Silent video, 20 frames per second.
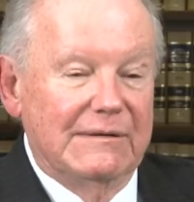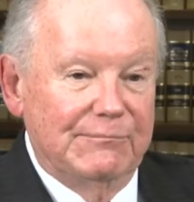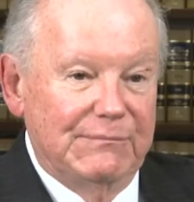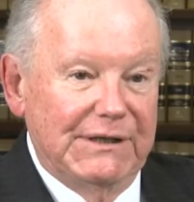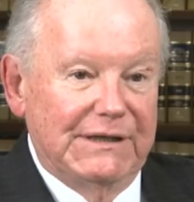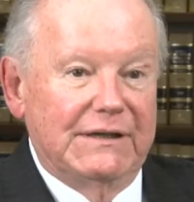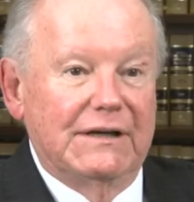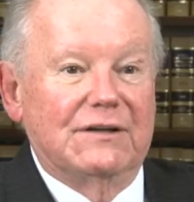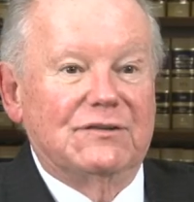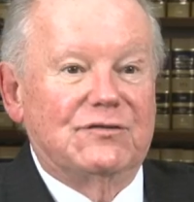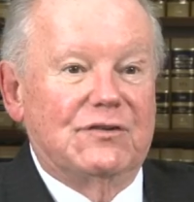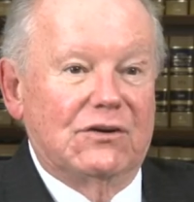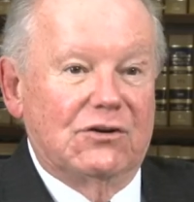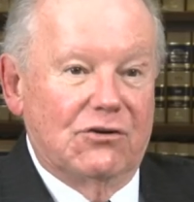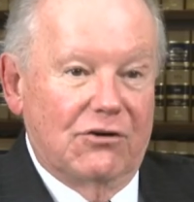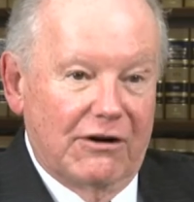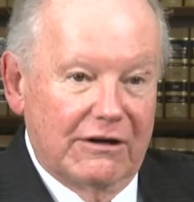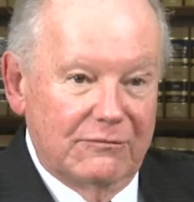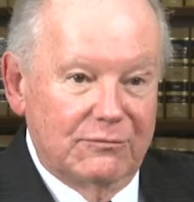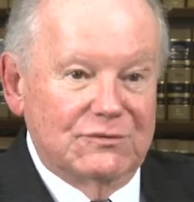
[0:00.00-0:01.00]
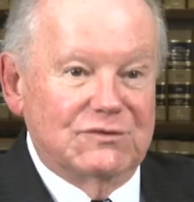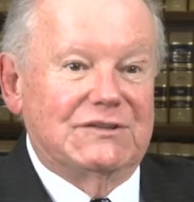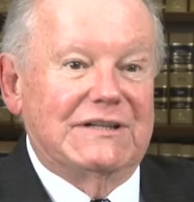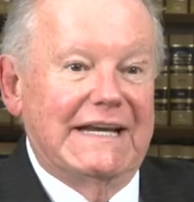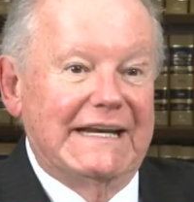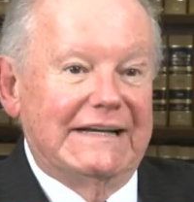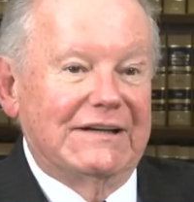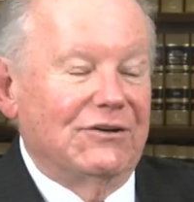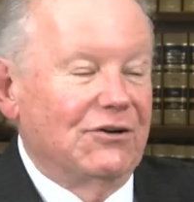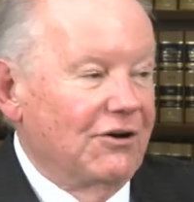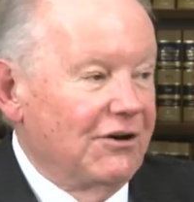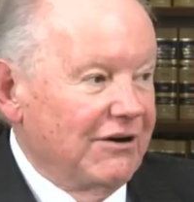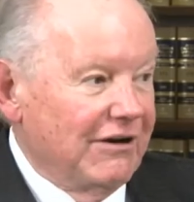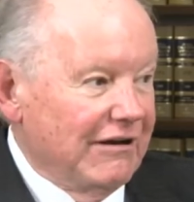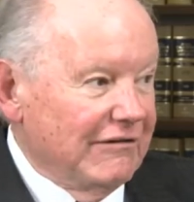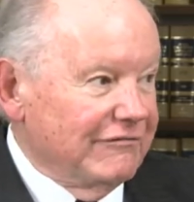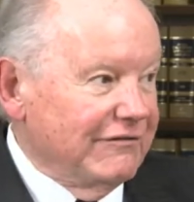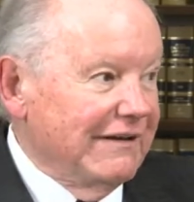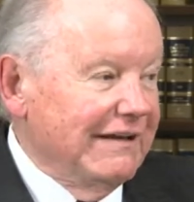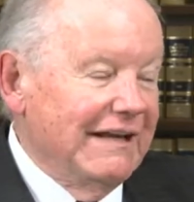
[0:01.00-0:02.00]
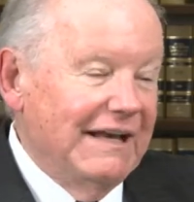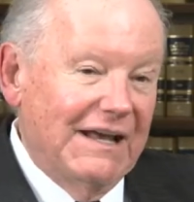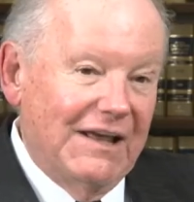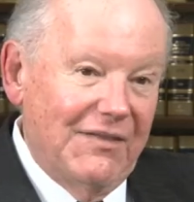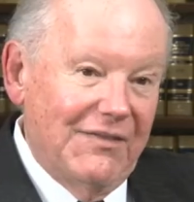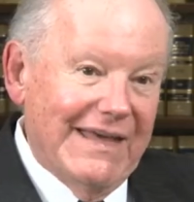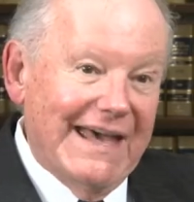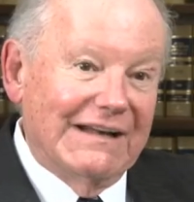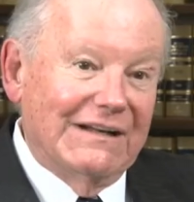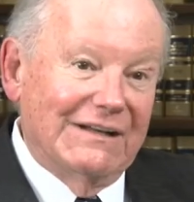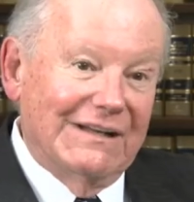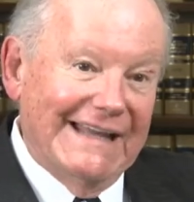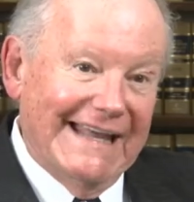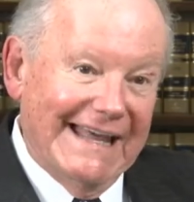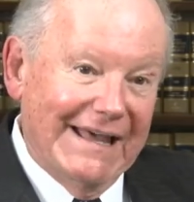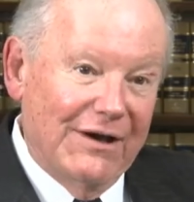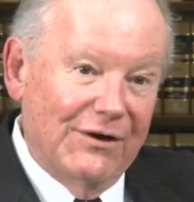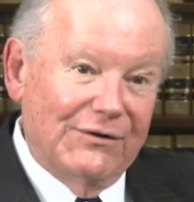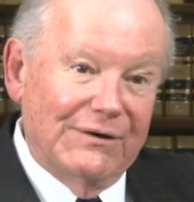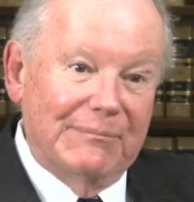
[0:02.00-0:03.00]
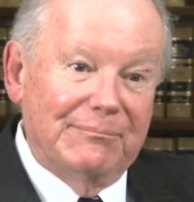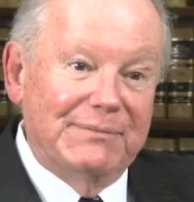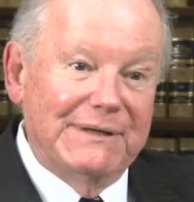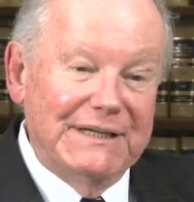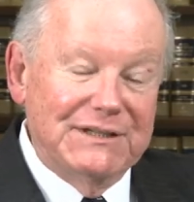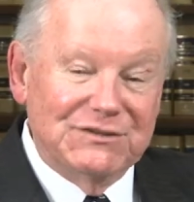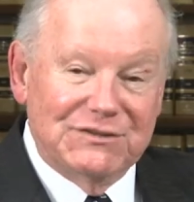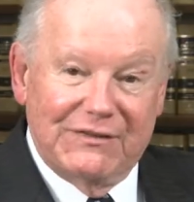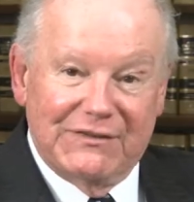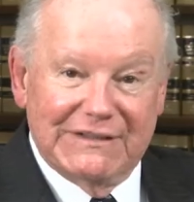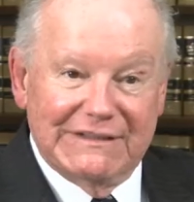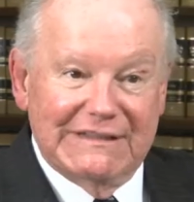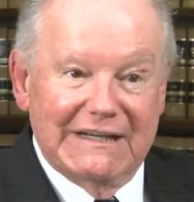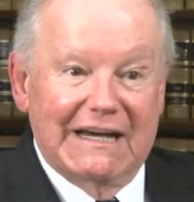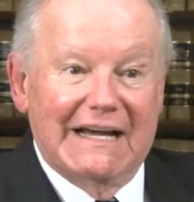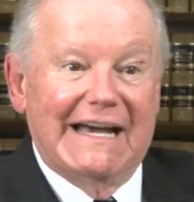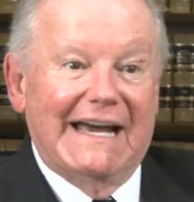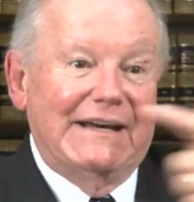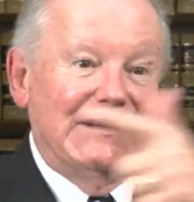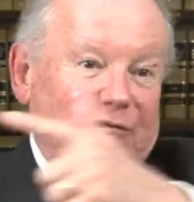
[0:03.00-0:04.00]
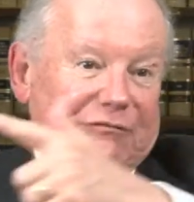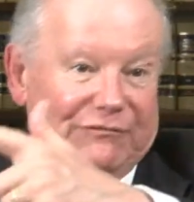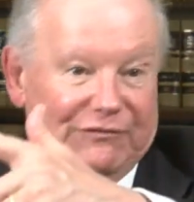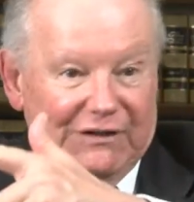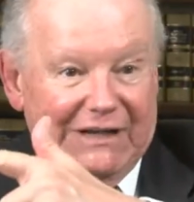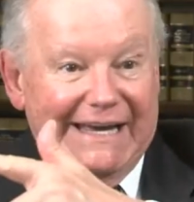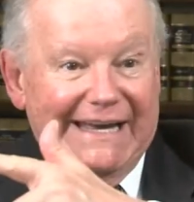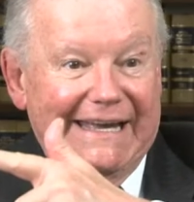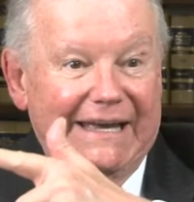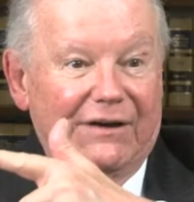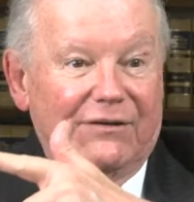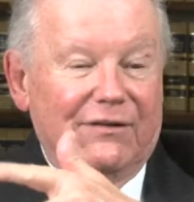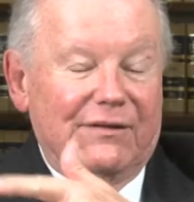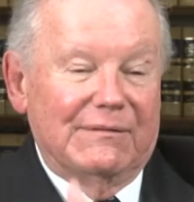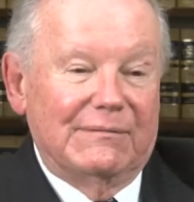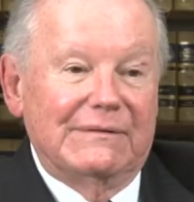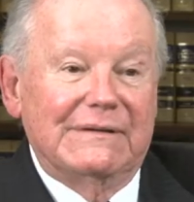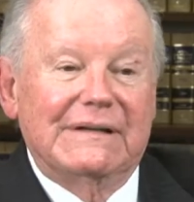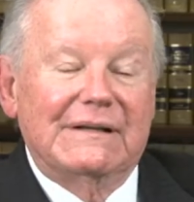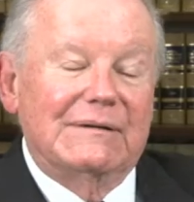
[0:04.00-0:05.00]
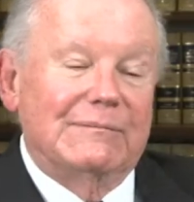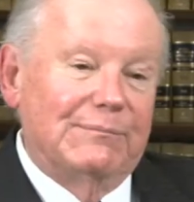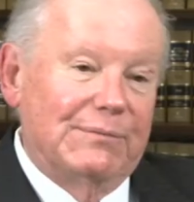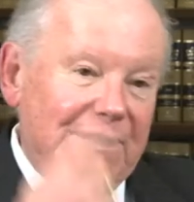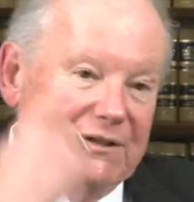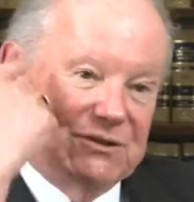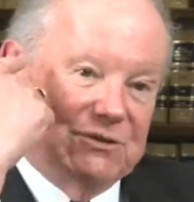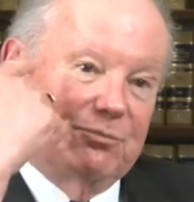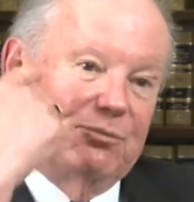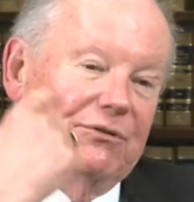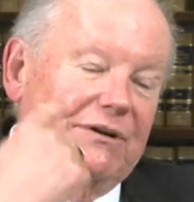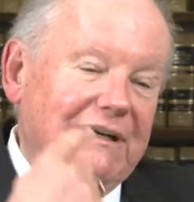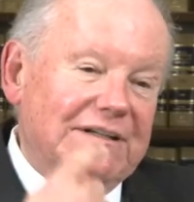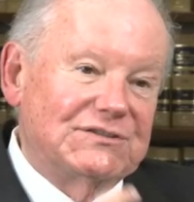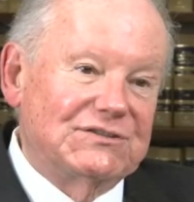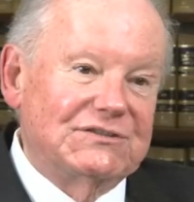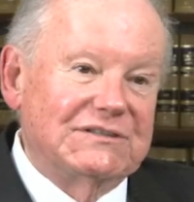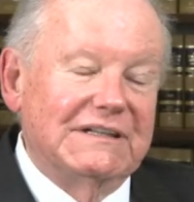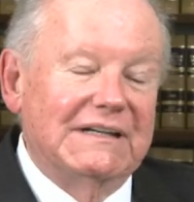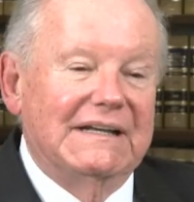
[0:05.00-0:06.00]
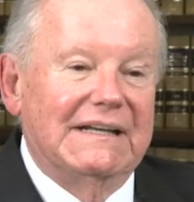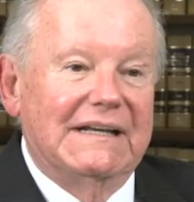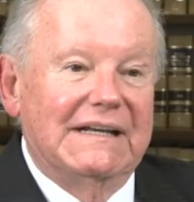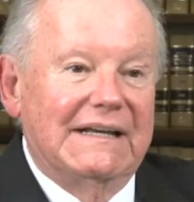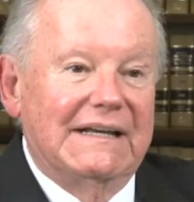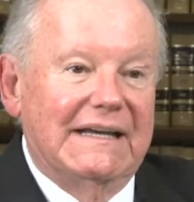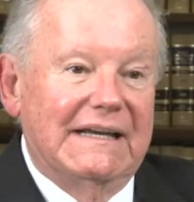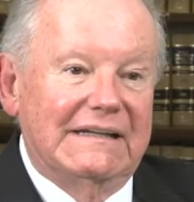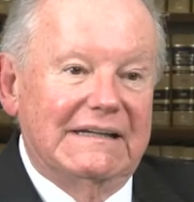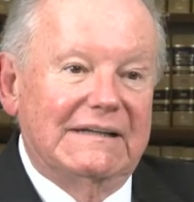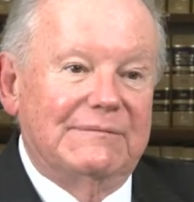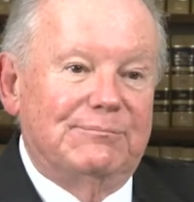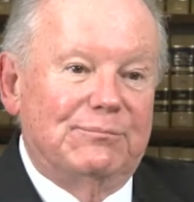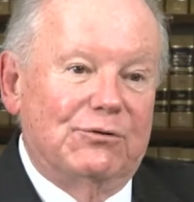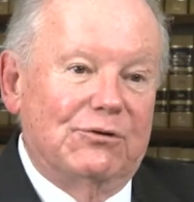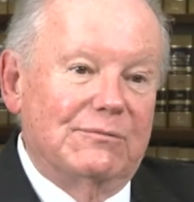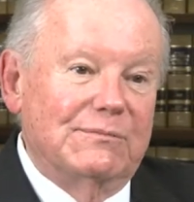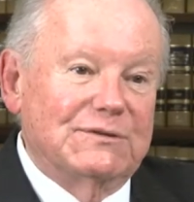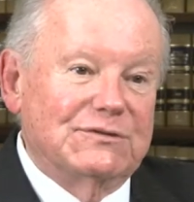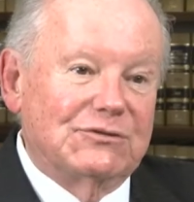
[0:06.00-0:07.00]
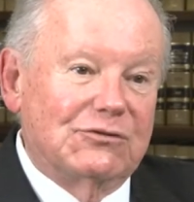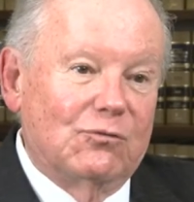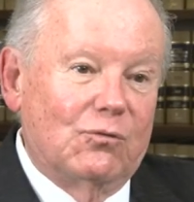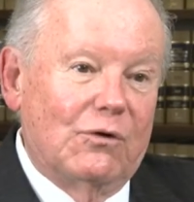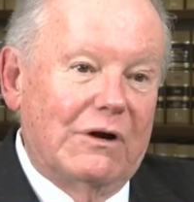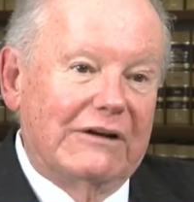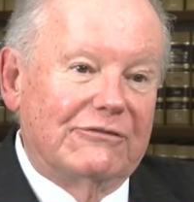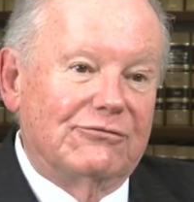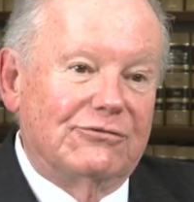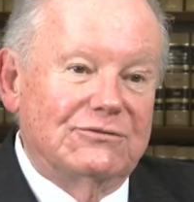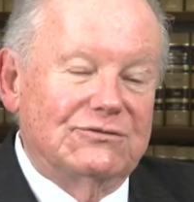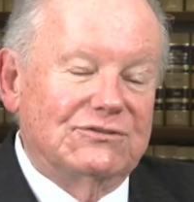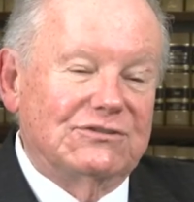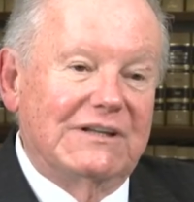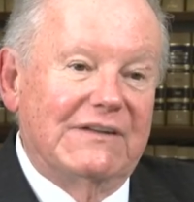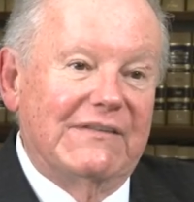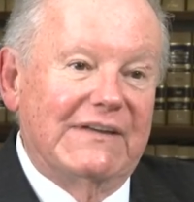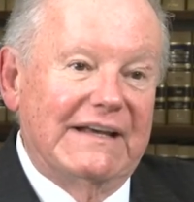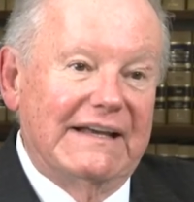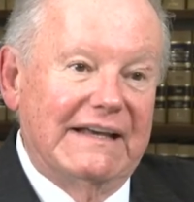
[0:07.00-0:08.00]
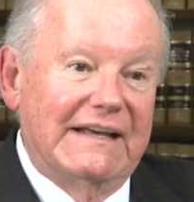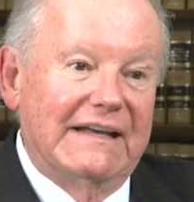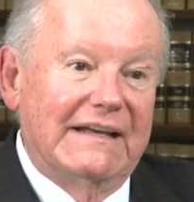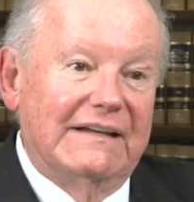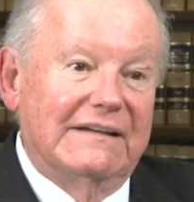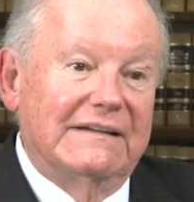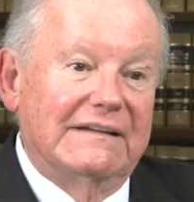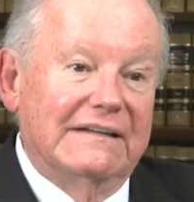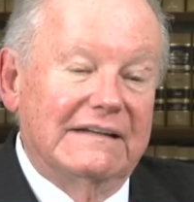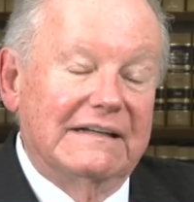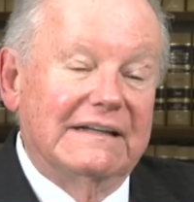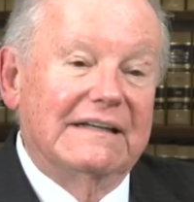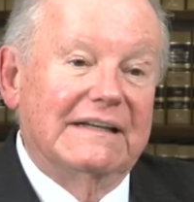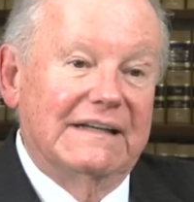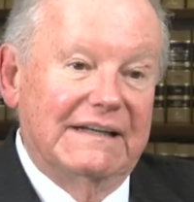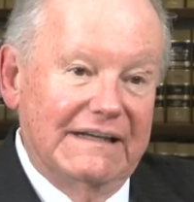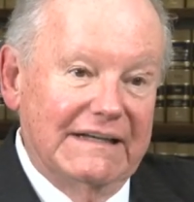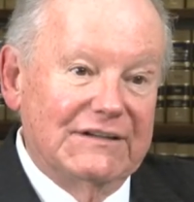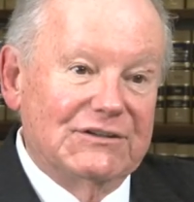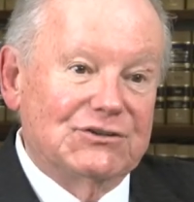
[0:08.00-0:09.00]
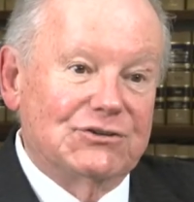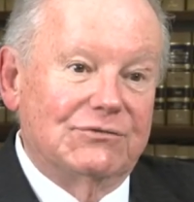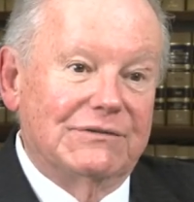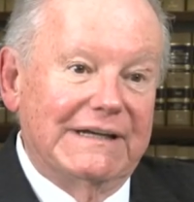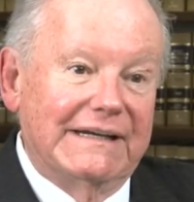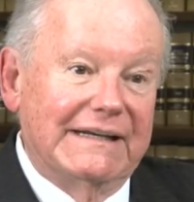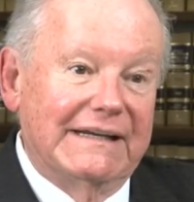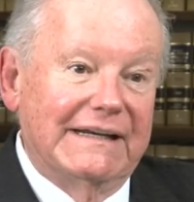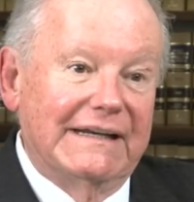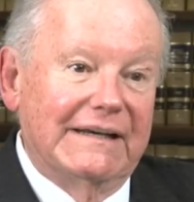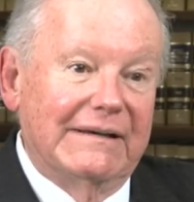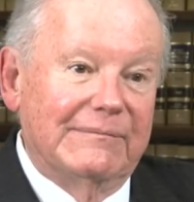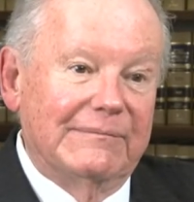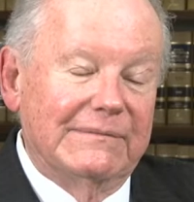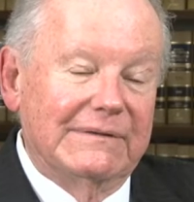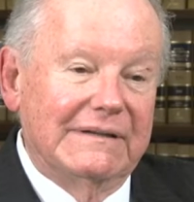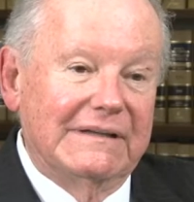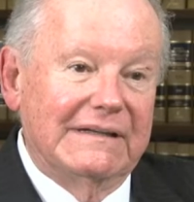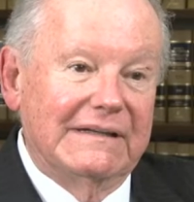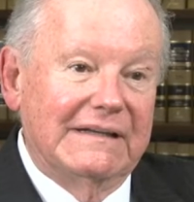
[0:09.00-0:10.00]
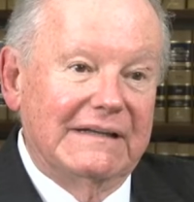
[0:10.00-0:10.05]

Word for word: Because the guard was taken off, that allowed a piece of the die to fly out of the punch press and hit poor Mr. Watrous in the head, injuring him.